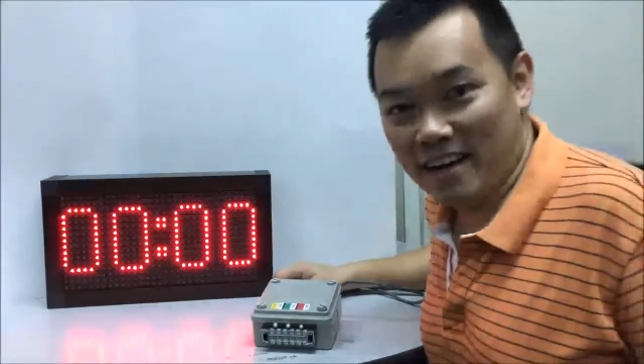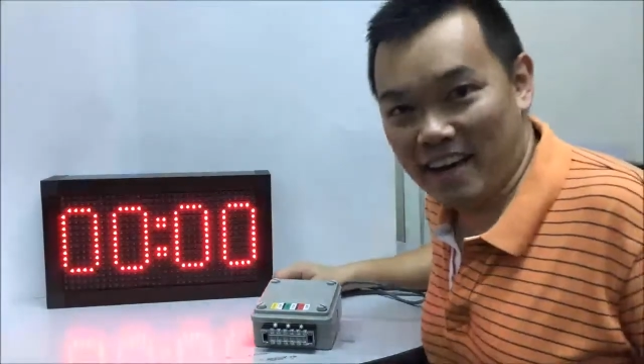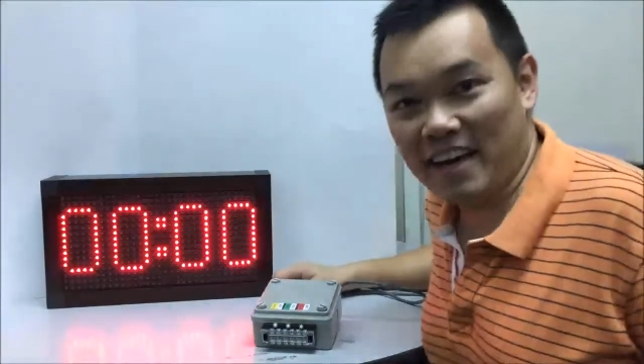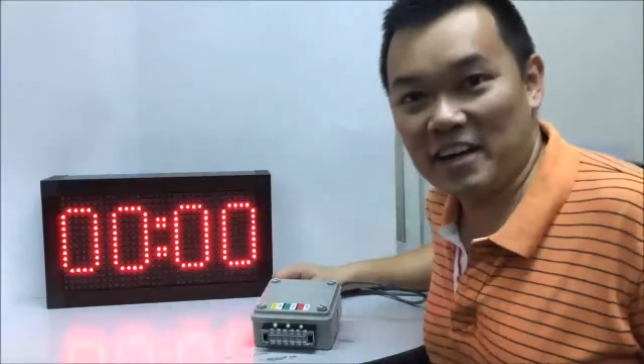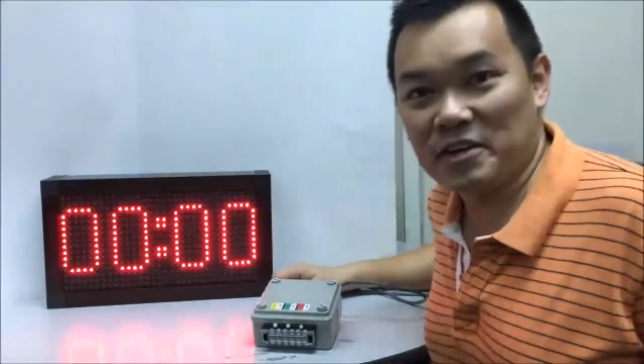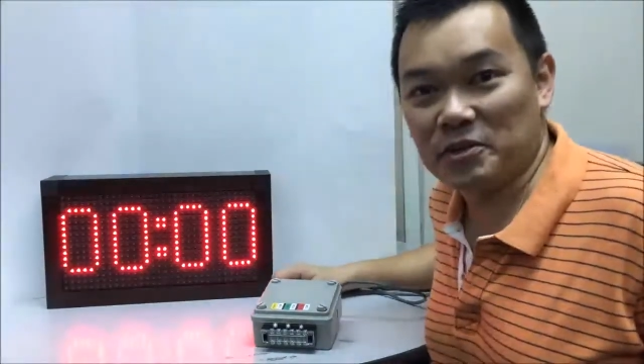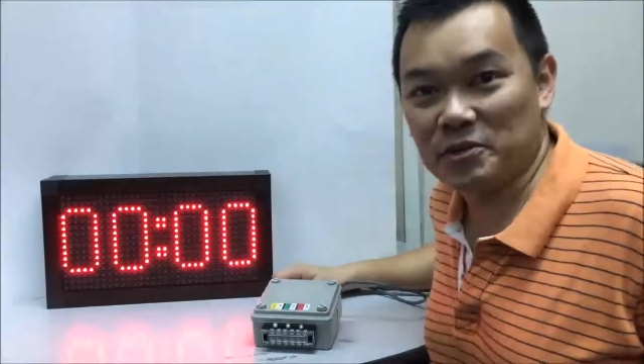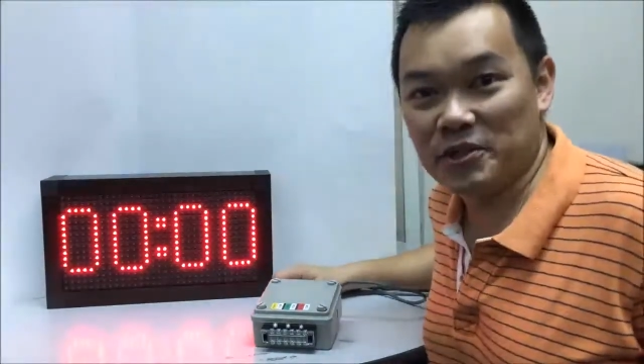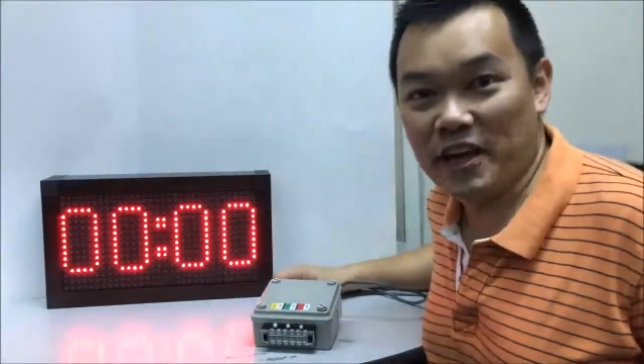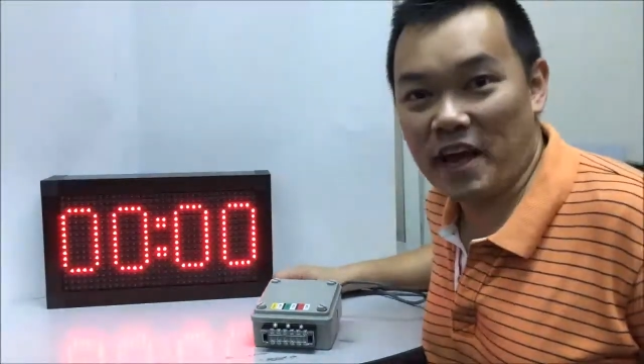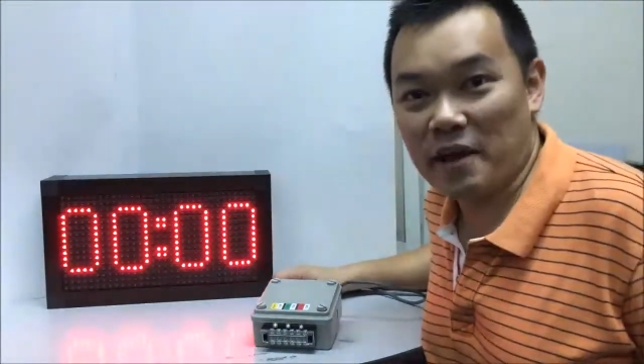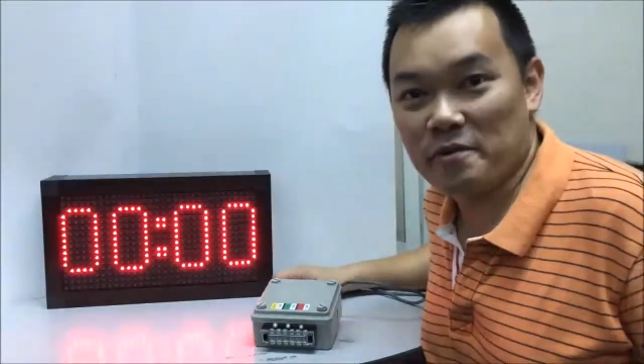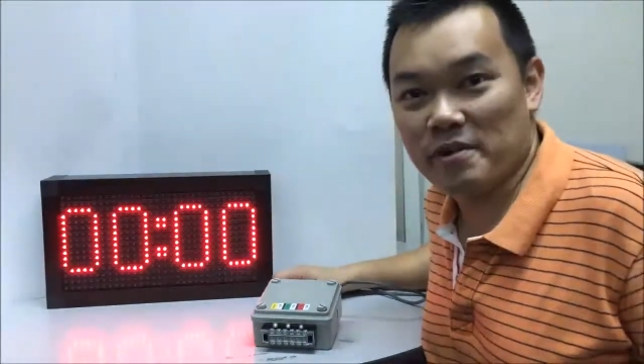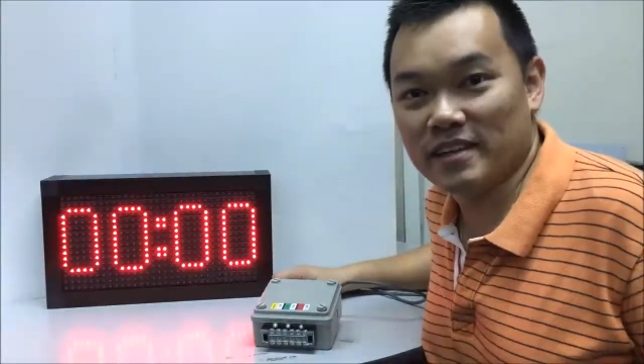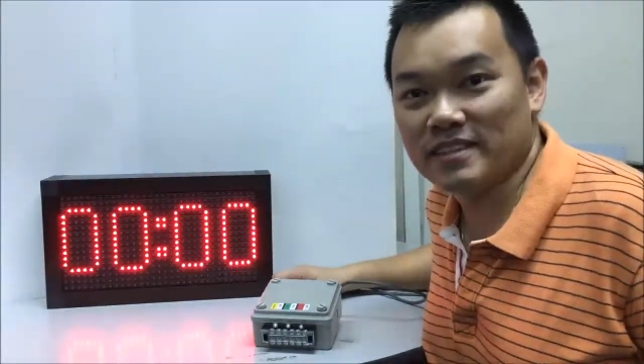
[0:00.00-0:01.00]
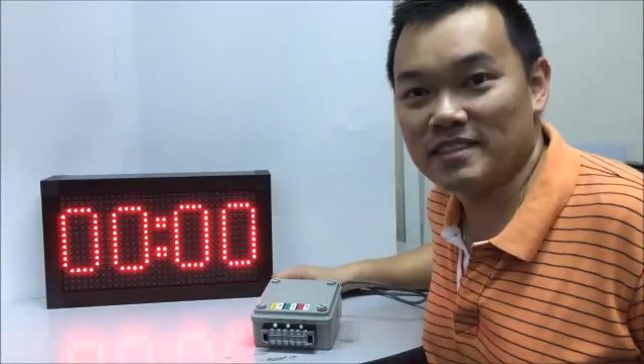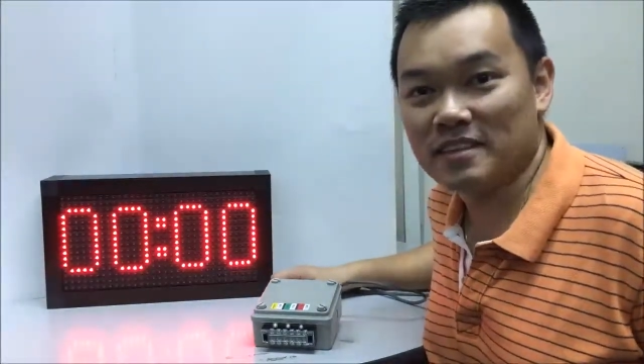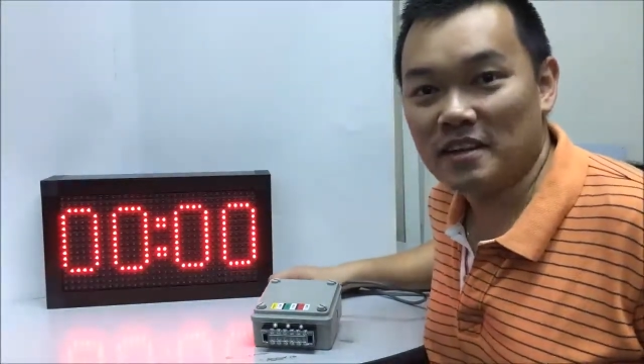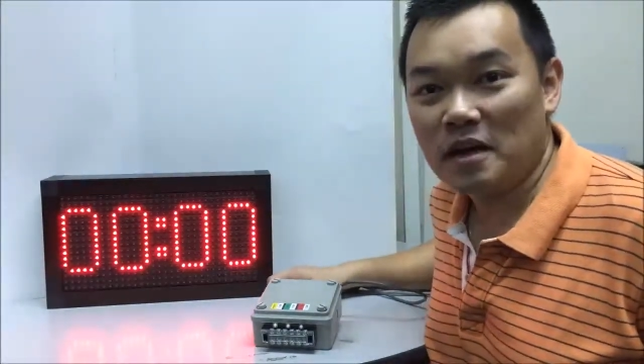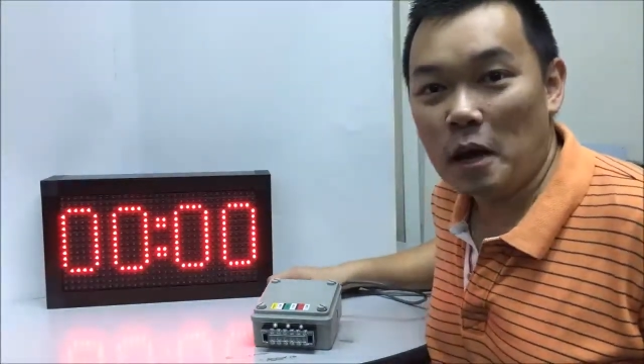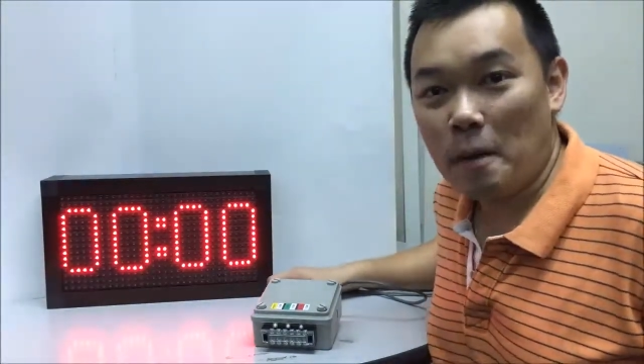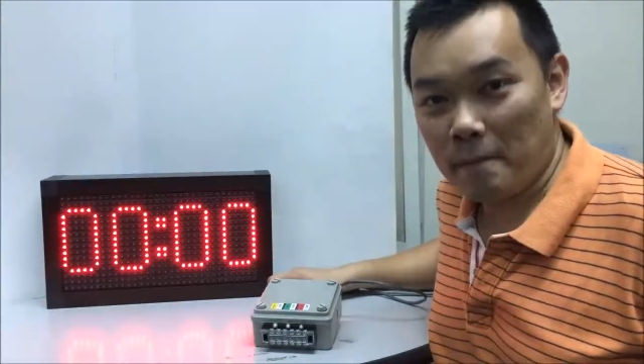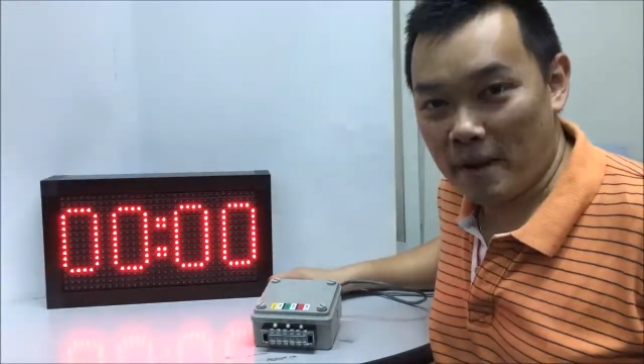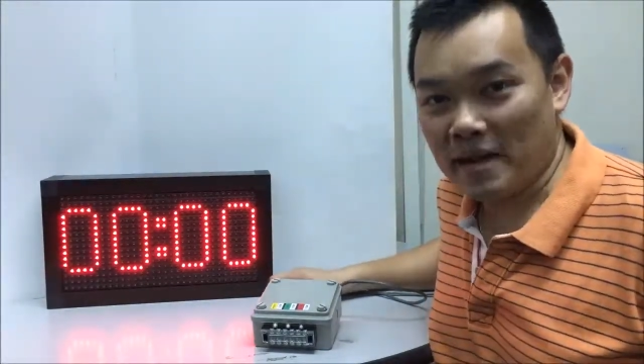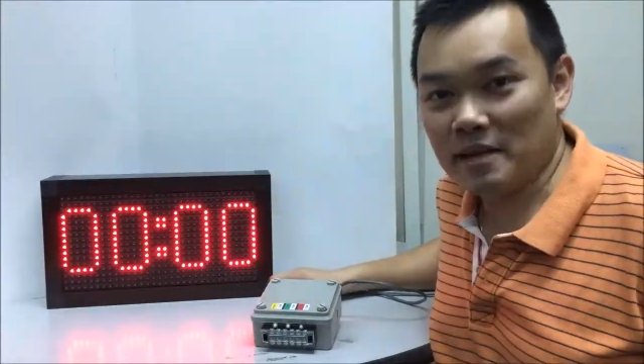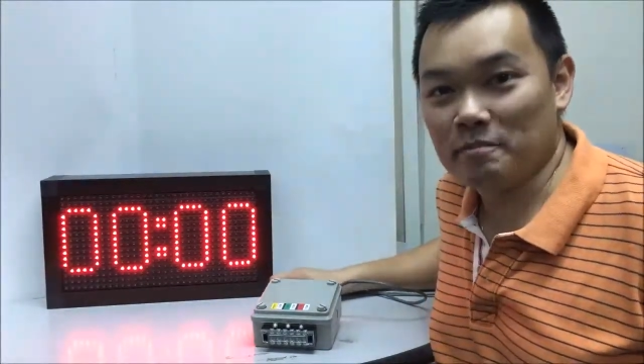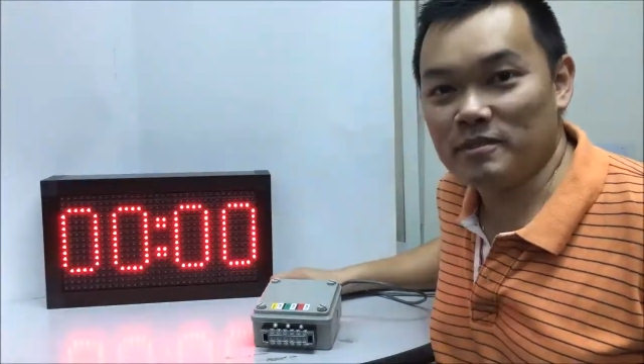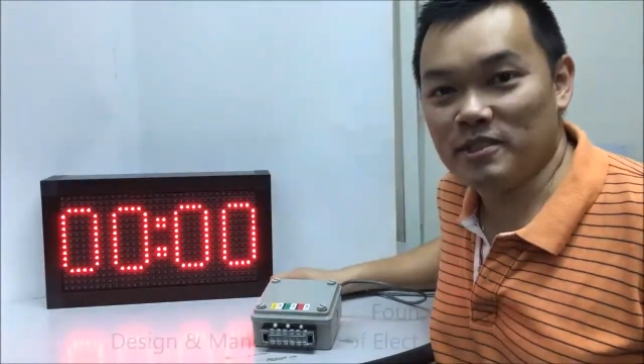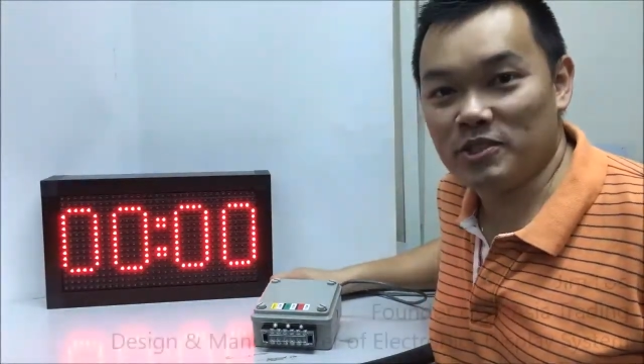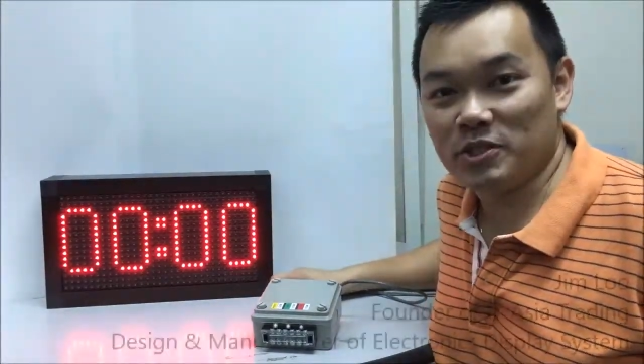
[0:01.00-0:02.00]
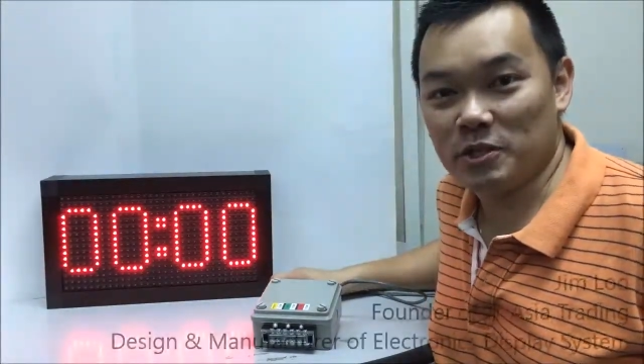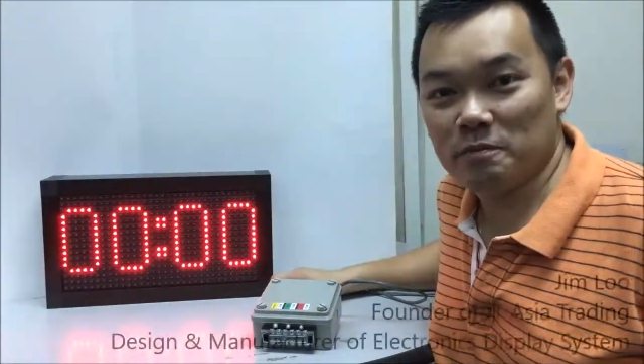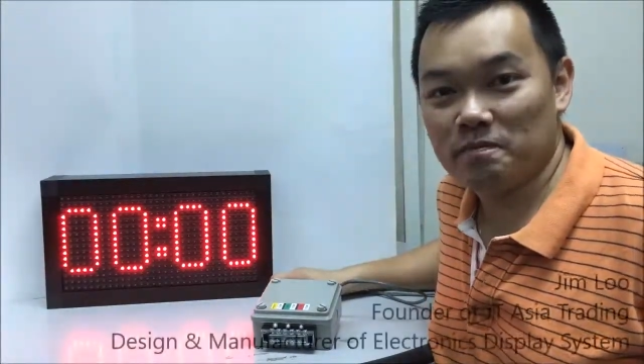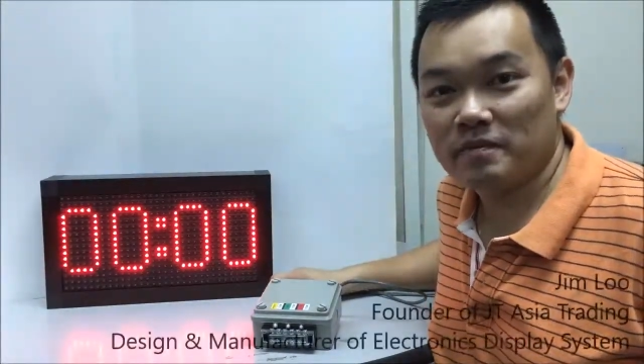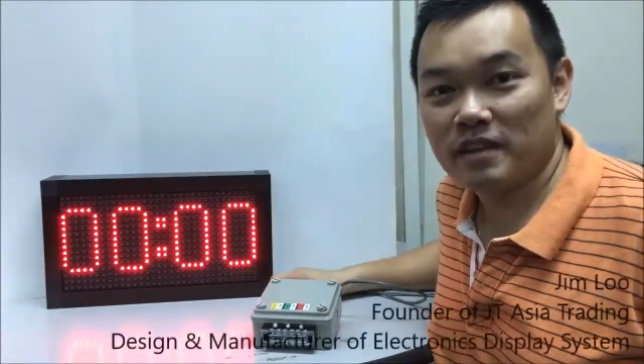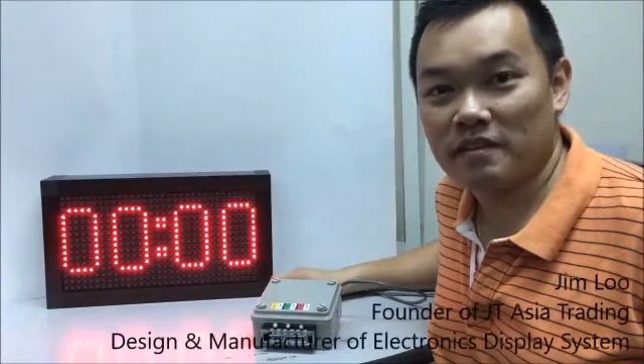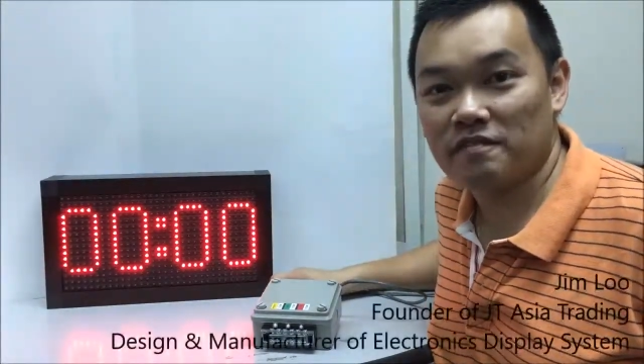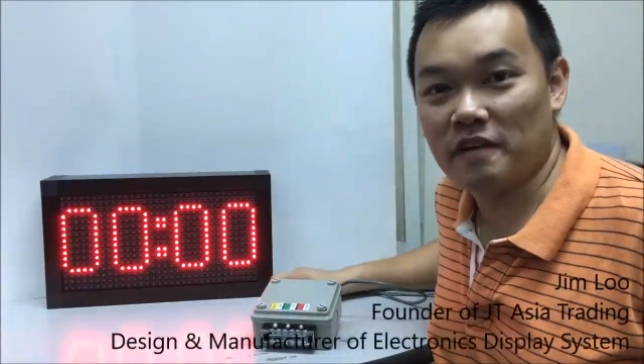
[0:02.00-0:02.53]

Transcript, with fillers: Hi, good day everyone. My name is Jim,